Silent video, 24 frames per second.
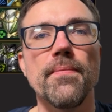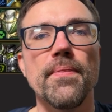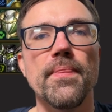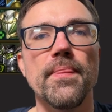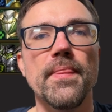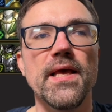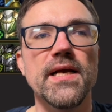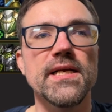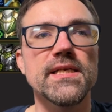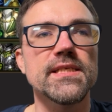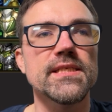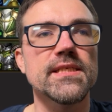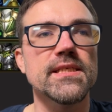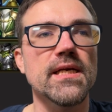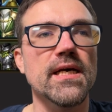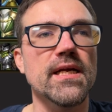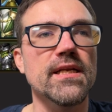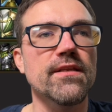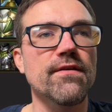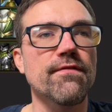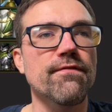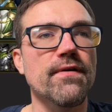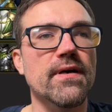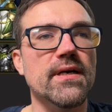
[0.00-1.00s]
Next
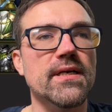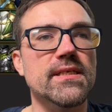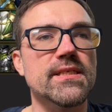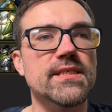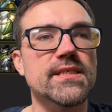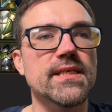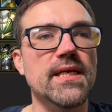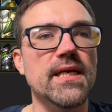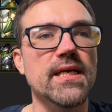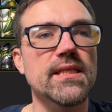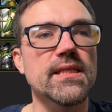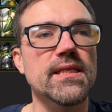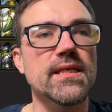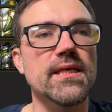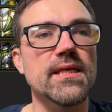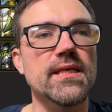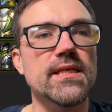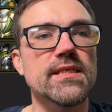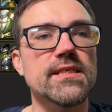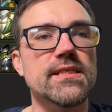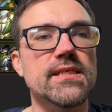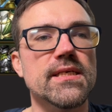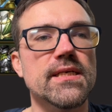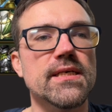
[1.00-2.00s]
artifact set
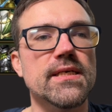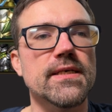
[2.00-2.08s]
is